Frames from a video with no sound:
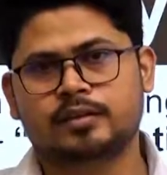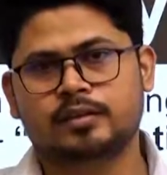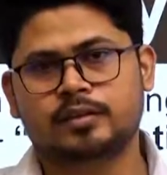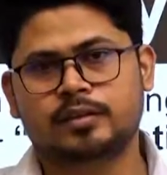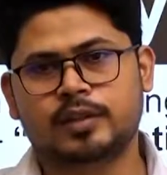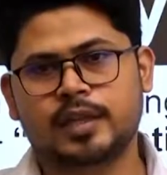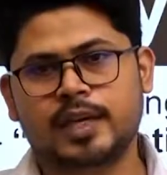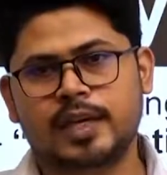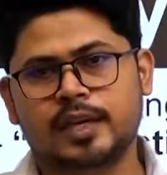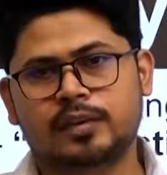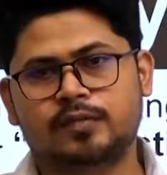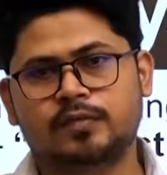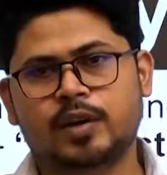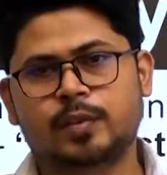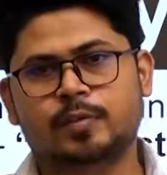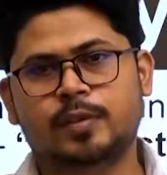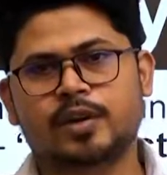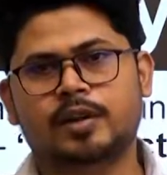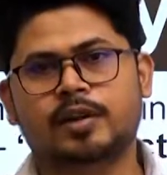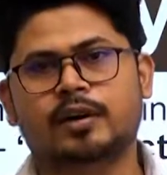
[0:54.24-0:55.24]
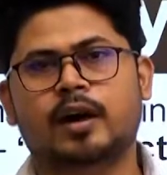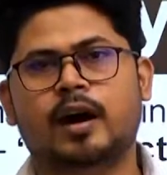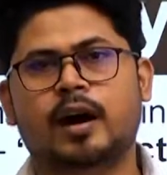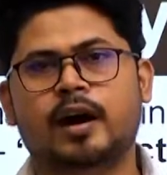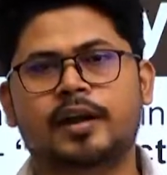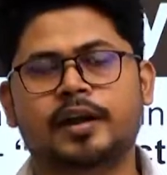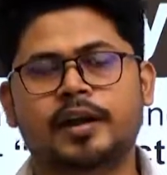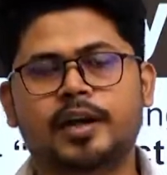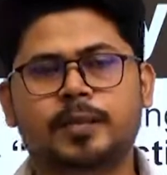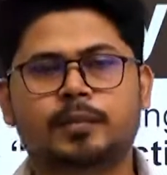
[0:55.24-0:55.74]
there will be a
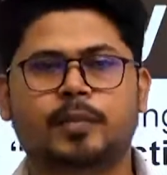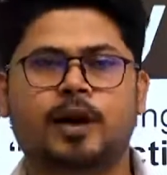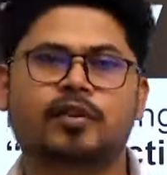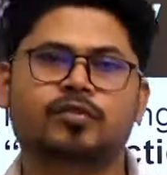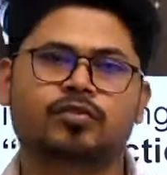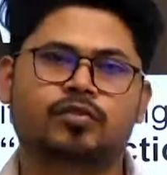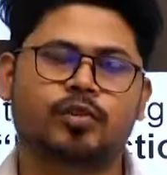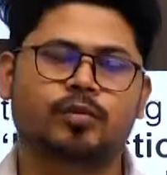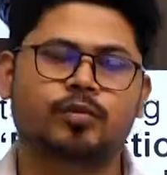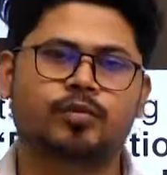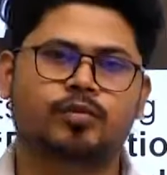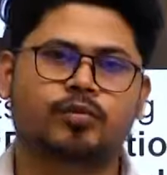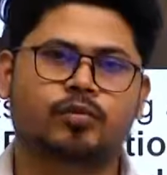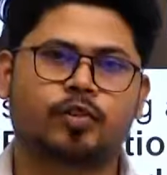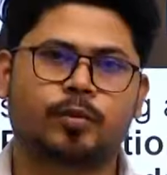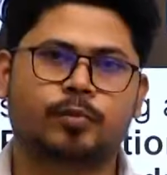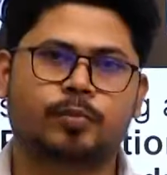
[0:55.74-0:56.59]
higher demand for